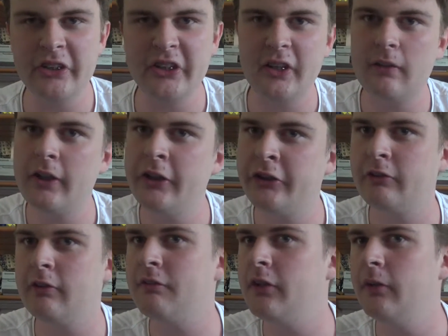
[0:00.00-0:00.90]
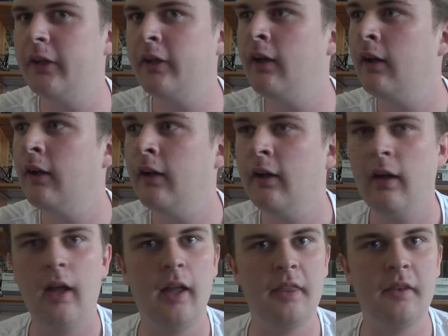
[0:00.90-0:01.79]
series reviewing
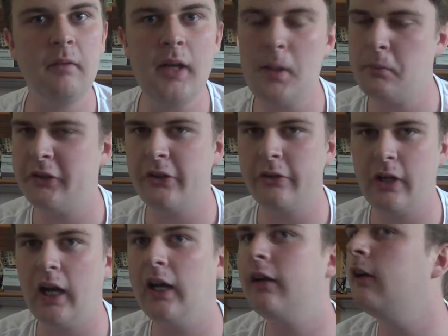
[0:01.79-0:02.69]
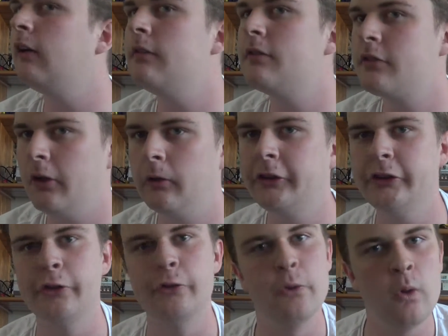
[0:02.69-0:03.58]
a three episode arc of Doctor
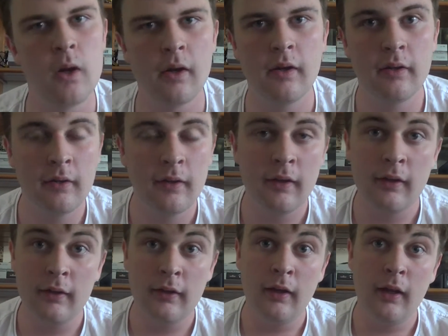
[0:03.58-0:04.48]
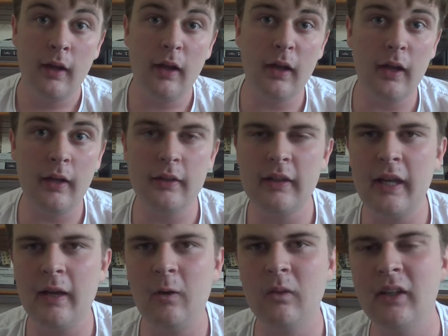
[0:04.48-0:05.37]
Who. Uh,
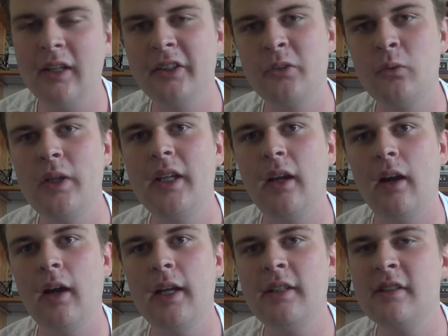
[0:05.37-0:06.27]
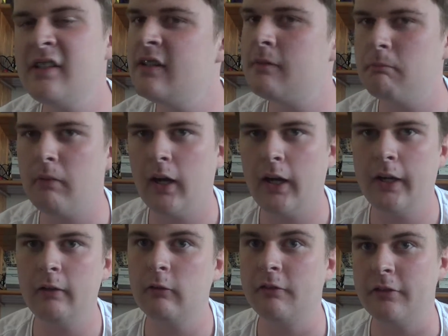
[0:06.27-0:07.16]
now last week I did
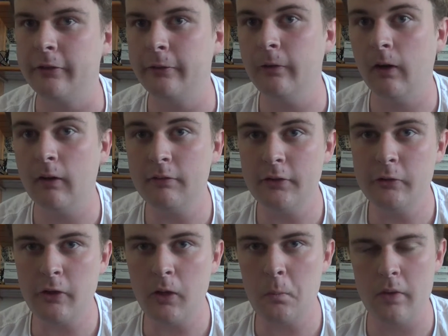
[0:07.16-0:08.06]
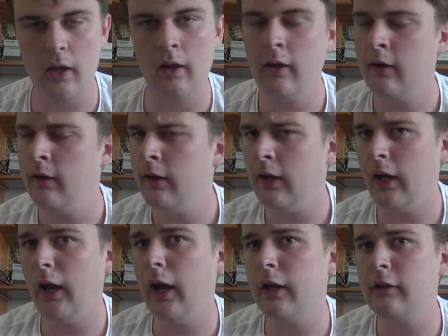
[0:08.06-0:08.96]
my review of Utopia,
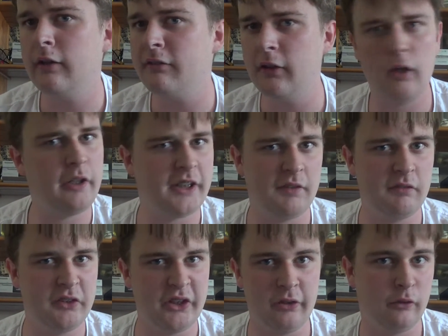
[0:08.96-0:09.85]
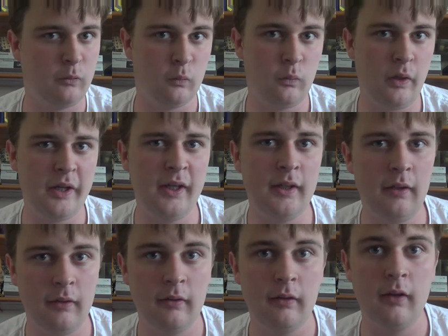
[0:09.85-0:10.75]
and if you guys haven't seen it
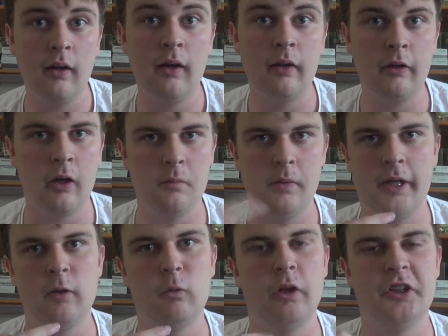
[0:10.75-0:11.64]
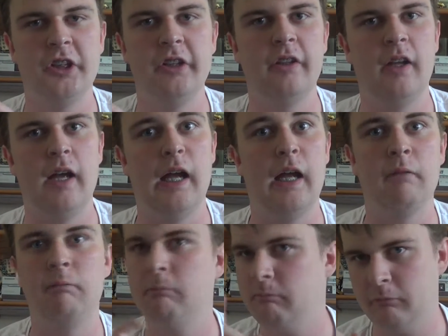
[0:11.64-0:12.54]
already, go back and watch it. Uh,
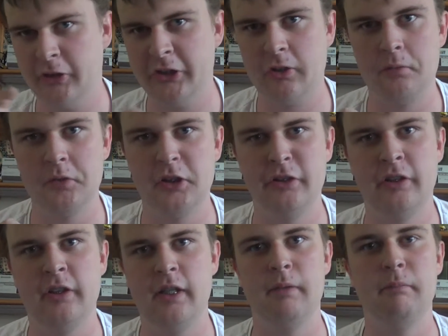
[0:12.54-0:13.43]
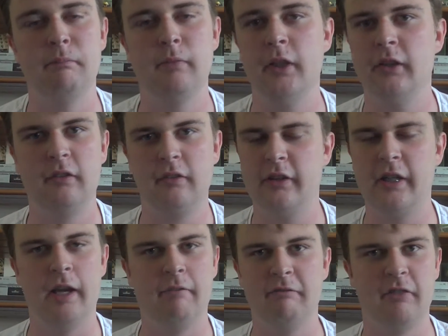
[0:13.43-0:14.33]
description and uh,
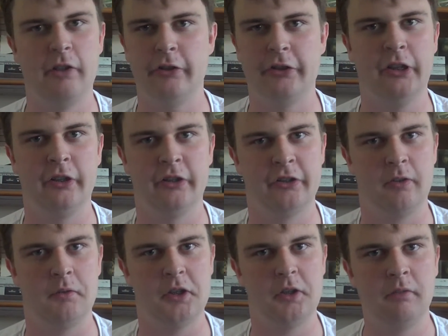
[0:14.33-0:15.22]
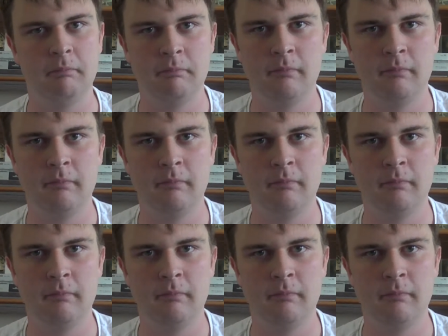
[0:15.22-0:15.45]
yeah, videos in the description.